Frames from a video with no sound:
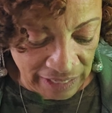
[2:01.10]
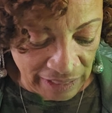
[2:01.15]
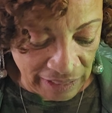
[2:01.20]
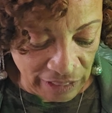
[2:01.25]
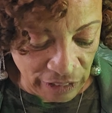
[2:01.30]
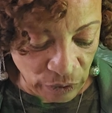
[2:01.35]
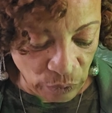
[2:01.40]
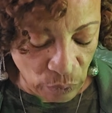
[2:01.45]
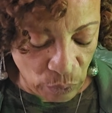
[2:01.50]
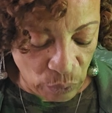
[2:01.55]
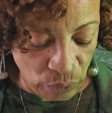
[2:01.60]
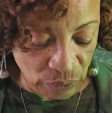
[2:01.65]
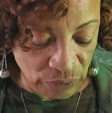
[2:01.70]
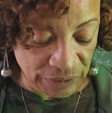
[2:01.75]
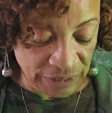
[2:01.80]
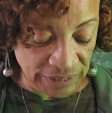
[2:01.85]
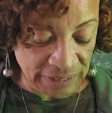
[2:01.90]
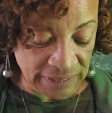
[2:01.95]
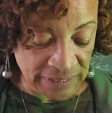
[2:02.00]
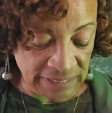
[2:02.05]
in the
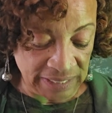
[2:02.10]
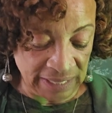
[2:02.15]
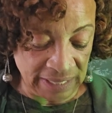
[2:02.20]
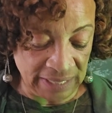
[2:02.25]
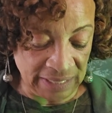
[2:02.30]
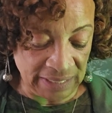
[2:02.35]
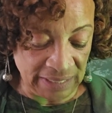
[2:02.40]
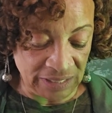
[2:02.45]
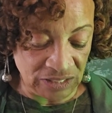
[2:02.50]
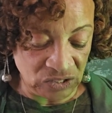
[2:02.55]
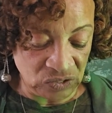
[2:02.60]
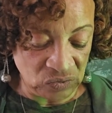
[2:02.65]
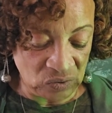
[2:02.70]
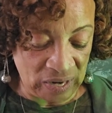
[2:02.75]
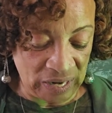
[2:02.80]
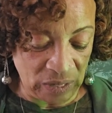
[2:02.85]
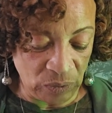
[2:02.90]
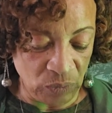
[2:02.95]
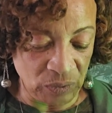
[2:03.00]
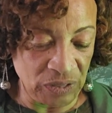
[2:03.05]
olden days,
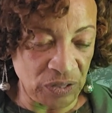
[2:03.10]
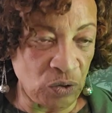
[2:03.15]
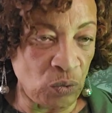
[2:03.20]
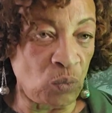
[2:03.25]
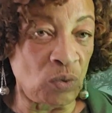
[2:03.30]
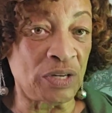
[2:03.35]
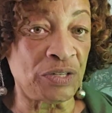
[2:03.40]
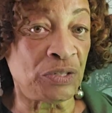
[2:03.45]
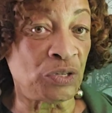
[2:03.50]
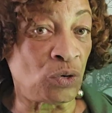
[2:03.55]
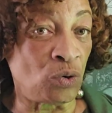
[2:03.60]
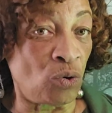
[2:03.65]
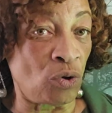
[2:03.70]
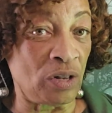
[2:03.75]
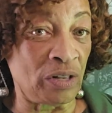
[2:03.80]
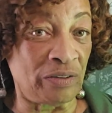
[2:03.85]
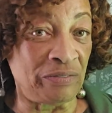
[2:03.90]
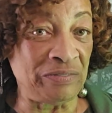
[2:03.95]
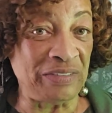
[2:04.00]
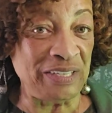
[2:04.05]
right? When there wasn't
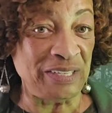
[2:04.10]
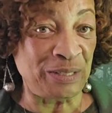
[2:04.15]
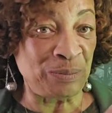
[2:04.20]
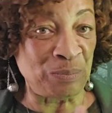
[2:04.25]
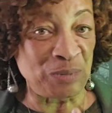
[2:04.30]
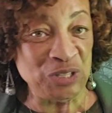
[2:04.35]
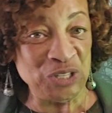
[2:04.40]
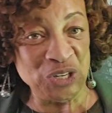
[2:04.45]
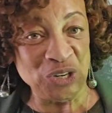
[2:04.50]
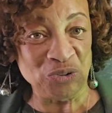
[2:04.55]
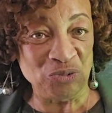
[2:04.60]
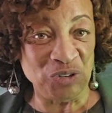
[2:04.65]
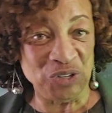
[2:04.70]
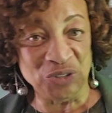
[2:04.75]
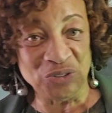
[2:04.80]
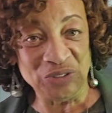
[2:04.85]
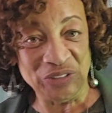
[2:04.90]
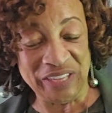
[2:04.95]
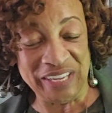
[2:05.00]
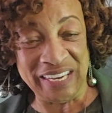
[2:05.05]
all of these
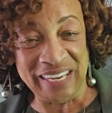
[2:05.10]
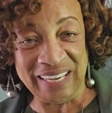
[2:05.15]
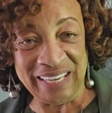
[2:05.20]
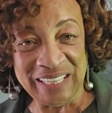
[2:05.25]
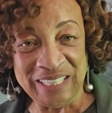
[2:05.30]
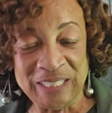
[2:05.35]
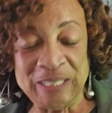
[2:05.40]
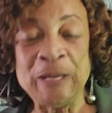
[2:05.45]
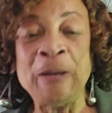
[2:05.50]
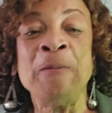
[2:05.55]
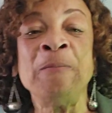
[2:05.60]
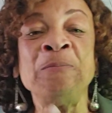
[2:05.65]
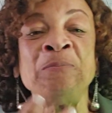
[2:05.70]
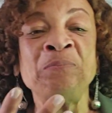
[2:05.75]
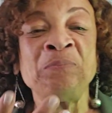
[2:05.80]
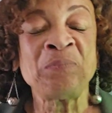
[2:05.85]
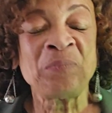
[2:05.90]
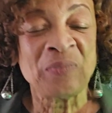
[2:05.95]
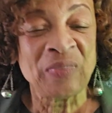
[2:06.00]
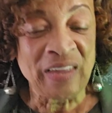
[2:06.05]
material things,
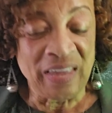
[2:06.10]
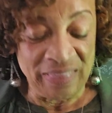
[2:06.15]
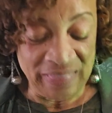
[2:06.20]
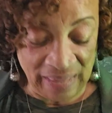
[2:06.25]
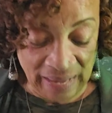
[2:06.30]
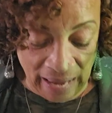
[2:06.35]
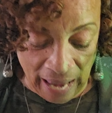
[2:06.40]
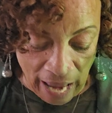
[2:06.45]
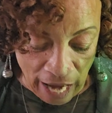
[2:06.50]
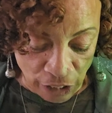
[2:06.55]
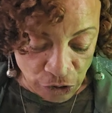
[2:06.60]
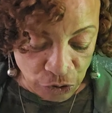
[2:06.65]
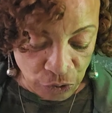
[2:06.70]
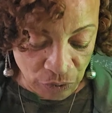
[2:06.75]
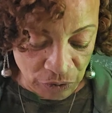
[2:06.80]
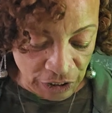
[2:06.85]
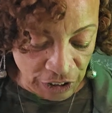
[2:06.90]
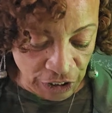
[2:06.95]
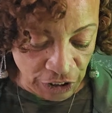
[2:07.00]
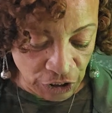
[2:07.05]
they
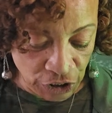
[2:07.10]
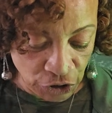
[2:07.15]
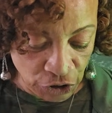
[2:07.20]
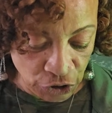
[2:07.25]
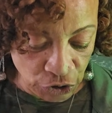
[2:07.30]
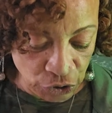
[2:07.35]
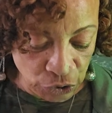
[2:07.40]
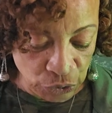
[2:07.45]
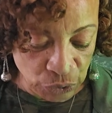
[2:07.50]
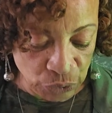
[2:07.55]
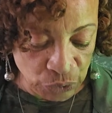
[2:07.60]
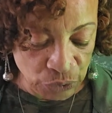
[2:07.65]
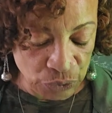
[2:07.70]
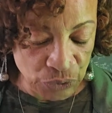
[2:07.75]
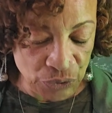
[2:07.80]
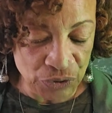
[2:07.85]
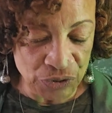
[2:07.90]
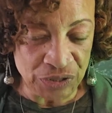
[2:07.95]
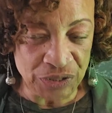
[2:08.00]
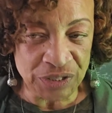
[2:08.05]
actually
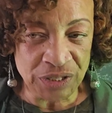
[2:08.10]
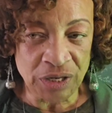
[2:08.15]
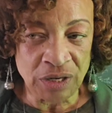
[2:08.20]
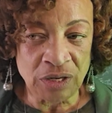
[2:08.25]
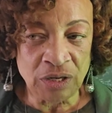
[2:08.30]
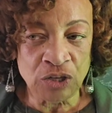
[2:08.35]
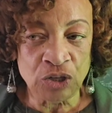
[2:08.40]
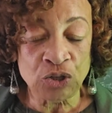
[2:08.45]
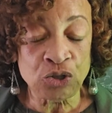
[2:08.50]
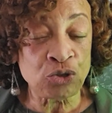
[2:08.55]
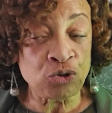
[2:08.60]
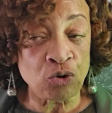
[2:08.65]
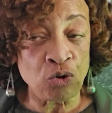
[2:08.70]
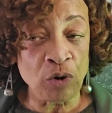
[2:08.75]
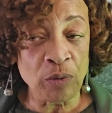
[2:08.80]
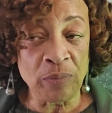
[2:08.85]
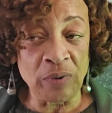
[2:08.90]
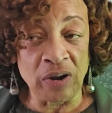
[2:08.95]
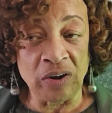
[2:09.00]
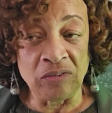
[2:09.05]
used
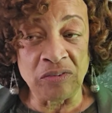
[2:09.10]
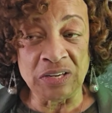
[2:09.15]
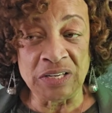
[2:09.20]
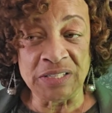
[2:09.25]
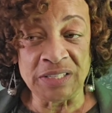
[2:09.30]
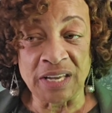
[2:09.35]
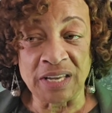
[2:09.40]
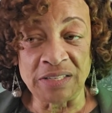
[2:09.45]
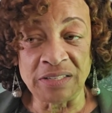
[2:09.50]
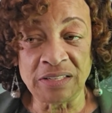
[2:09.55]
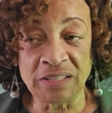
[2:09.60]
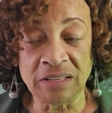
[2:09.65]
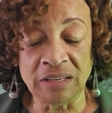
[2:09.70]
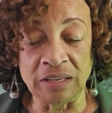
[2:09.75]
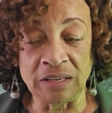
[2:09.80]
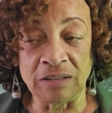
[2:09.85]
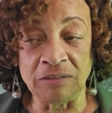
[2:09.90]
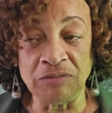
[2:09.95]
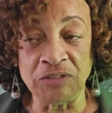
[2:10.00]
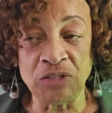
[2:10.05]
strawberries as a
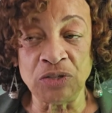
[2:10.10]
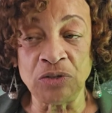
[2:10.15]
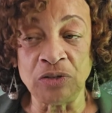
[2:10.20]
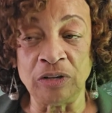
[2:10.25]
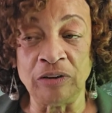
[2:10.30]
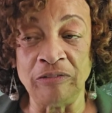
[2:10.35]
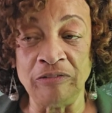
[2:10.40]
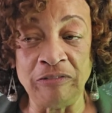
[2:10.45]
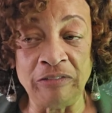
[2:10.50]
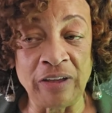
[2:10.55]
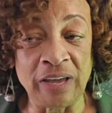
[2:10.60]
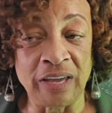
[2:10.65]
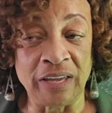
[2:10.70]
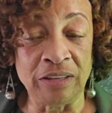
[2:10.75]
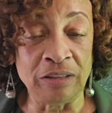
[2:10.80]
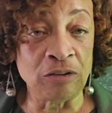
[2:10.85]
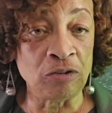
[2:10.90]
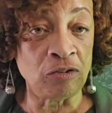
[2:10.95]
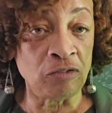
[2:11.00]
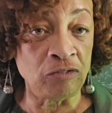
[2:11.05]
gift to
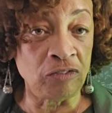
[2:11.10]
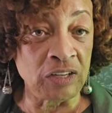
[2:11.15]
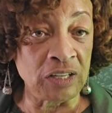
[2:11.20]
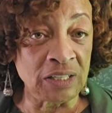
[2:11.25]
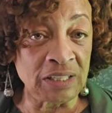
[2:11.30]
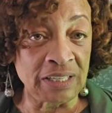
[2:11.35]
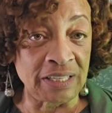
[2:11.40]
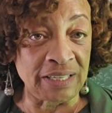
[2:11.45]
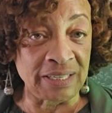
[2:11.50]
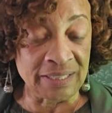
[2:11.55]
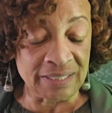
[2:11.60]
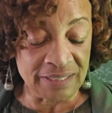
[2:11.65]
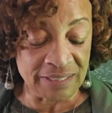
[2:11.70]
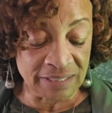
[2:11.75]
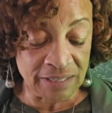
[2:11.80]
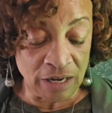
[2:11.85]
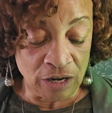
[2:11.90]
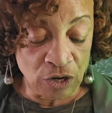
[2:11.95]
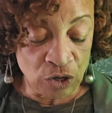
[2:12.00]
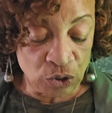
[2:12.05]
convey their
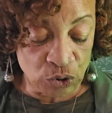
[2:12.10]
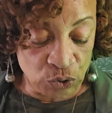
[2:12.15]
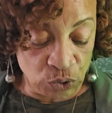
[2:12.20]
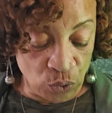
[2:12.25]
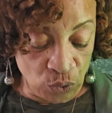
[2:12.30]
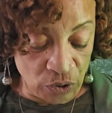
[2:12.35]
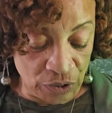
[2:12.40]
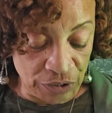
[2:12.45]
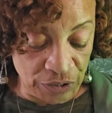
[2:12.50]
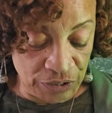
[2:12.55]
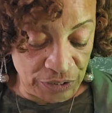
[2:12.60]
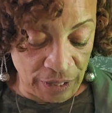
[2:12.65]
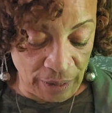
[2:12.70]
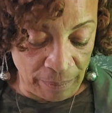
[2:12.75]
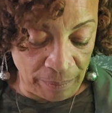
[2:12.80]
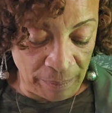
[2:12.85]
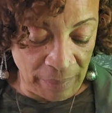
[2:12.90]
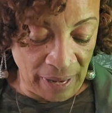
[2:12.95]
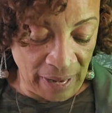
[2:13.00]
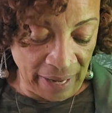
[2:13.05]
feelings towards
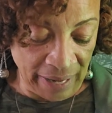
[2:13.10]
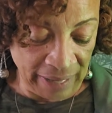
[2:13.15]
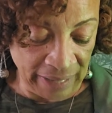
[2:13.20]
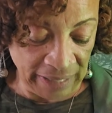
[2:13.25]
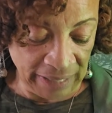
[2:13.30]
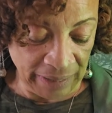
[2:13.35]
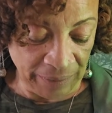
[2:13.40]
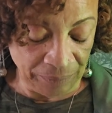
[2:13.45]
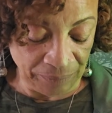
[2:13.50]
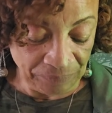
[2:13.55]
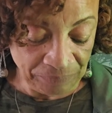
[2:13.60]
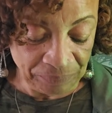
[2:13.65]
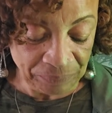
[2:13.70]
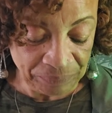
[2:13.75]
somebody.